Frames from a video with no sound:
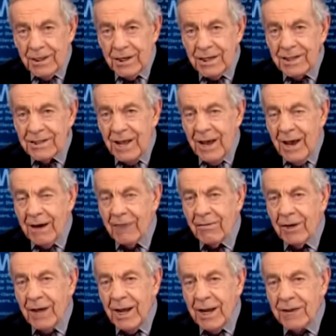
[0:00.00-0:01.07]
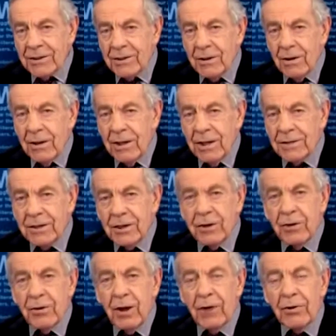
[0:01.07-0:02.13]
She's the head of the National
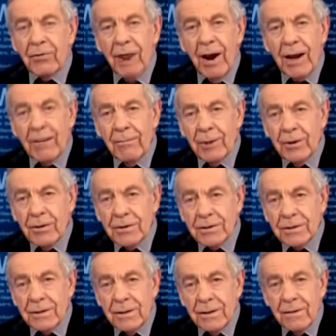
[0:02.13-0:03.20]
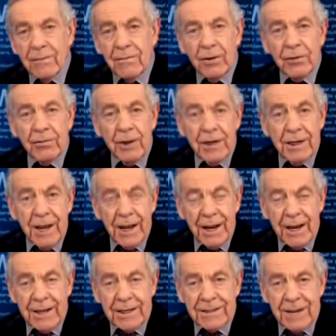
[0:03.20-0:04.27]
Institute on Drug Abuse. For 3
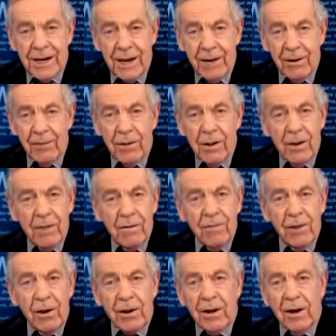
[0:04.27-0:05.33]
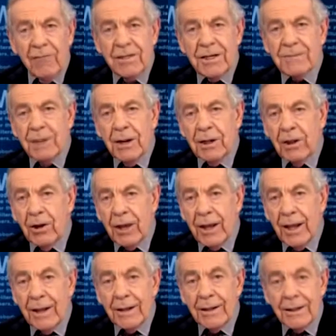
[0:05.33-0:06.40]
decades now, Volkow has been
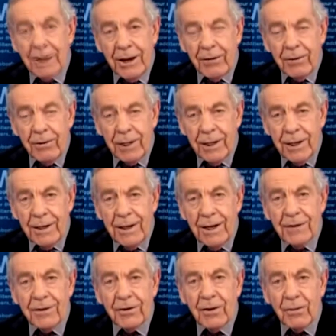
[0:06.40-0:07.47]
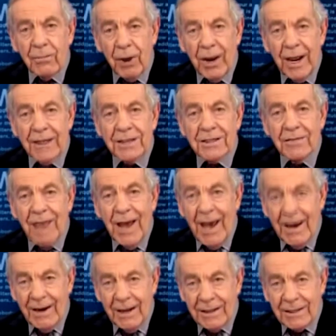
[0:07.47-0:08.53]
looking literally into the brains of
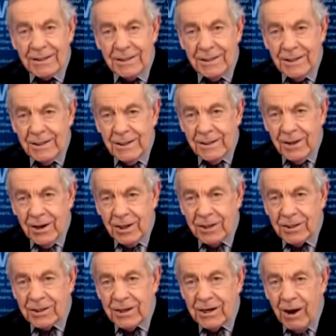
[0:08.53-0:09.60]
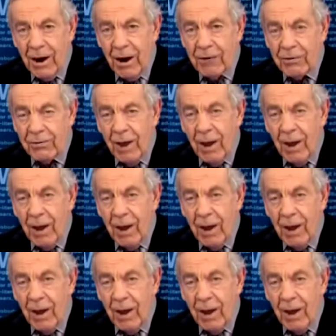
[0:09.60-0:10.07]
addicts, not just hard